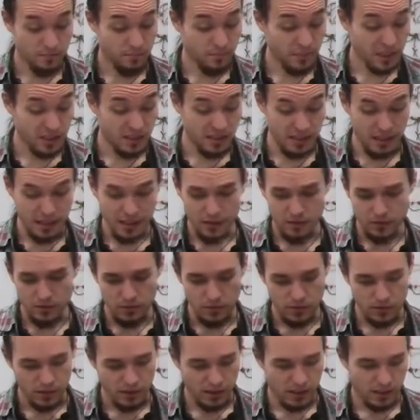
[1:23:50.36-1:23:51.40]
But
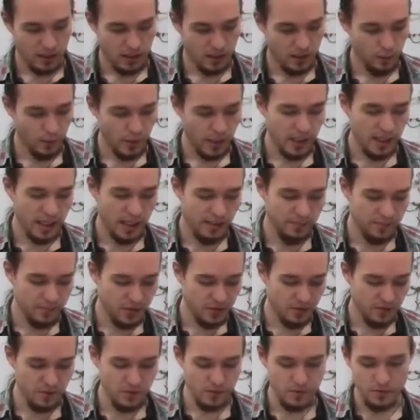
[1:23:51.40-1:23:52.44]
now we come
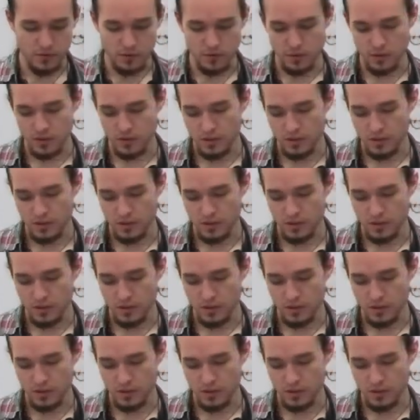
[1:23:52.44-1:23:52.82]
to